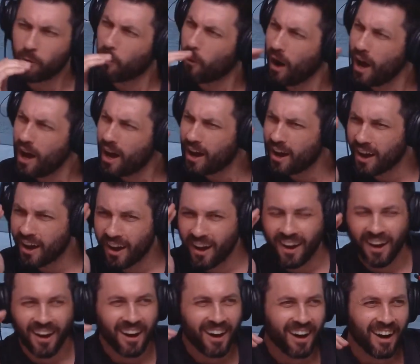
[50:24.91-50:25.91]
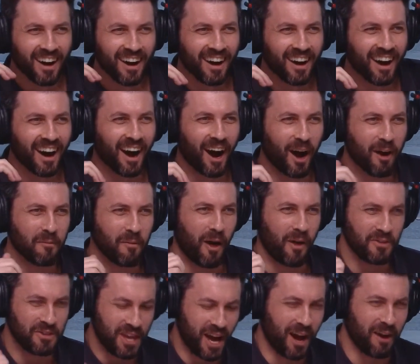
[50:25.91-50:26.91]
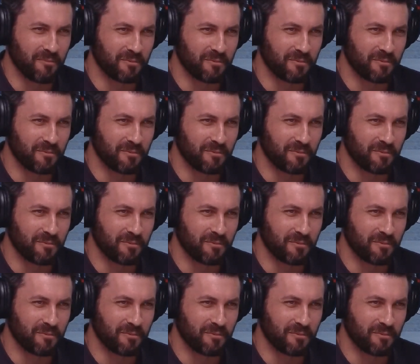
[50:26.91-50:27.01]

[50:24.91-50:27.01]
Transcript: What? I'm keeping a boundary. Yeah.